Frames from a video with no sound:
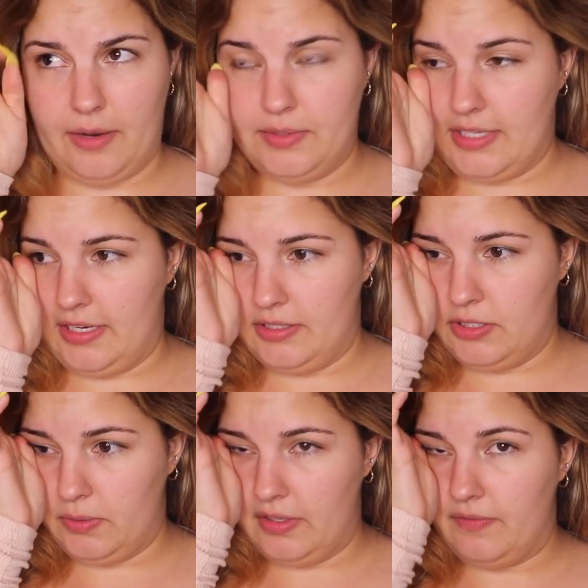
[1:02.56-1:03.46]
I was gonna
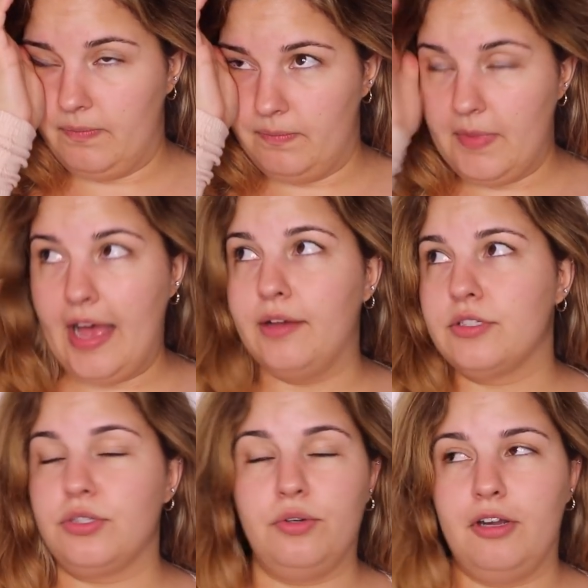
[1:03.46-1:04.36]
do a
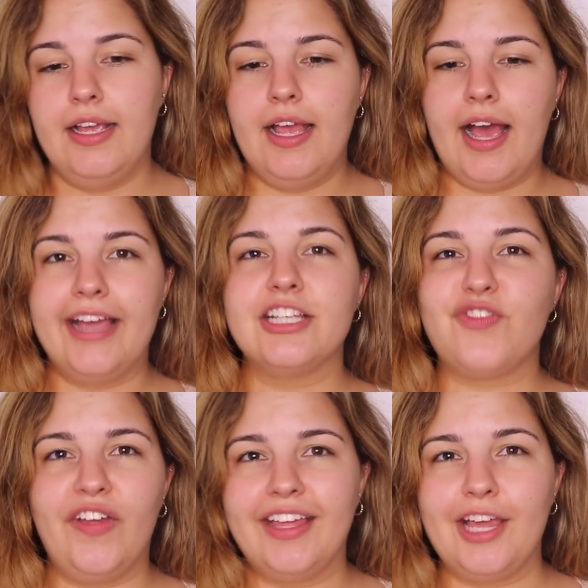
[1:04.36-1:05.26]
house tour. I just
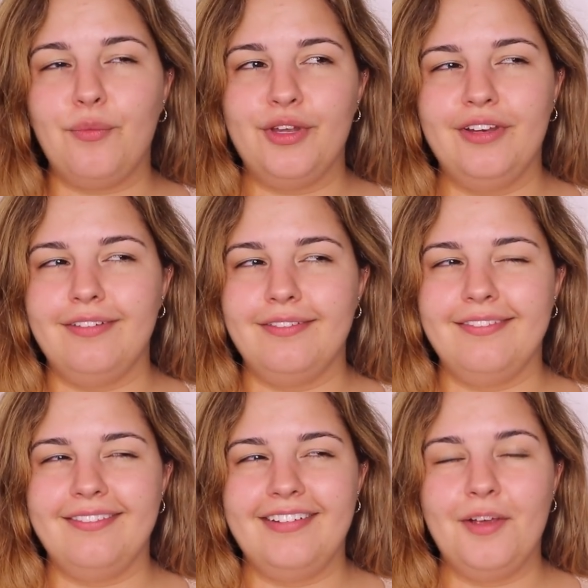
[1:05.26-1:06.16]
felt like it wouldn't
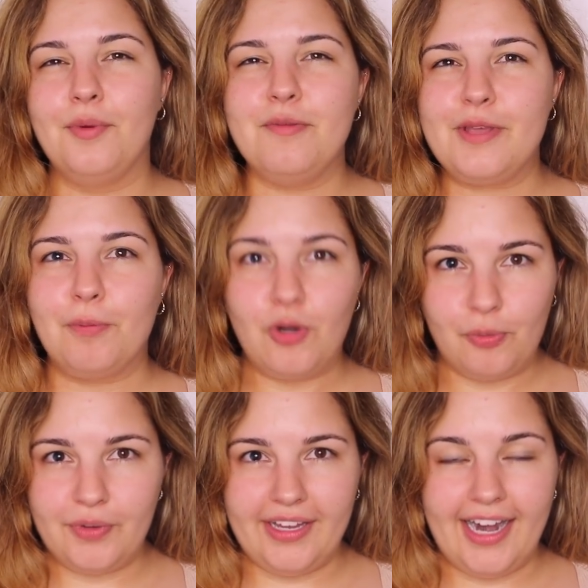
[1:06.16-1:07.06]
be
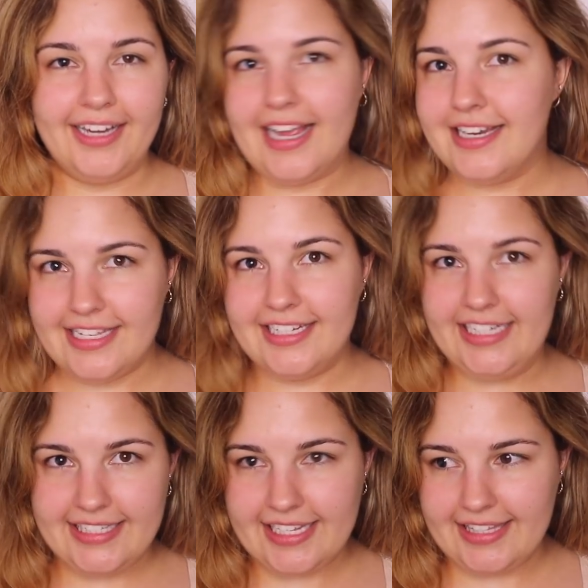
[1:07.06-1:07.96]
appropriate. I needed
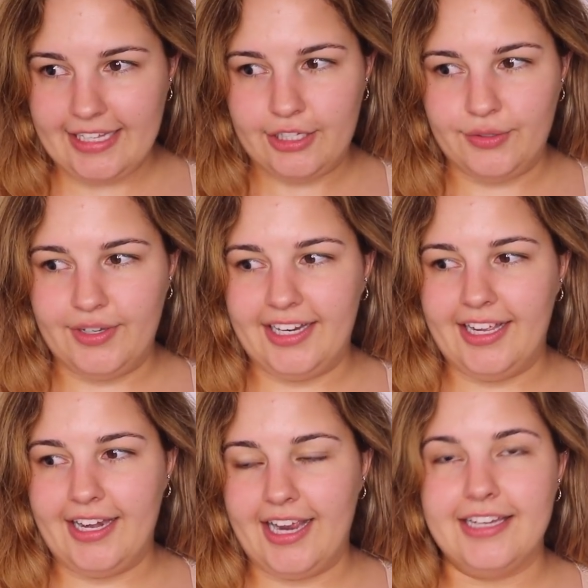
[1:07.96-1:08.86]
to say thank you,
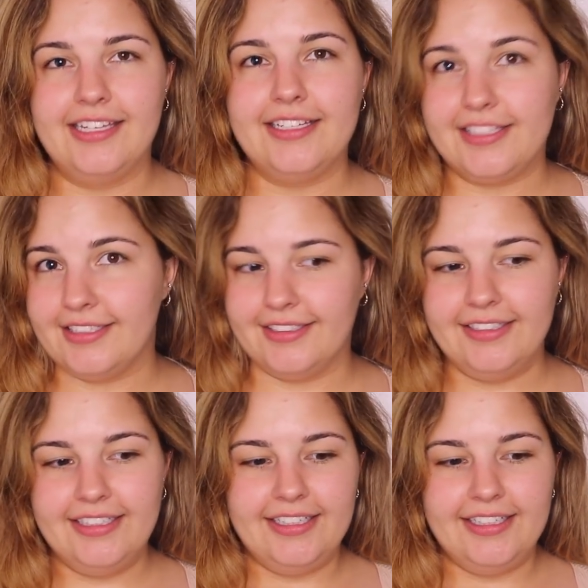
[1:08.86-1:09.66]
and I needed to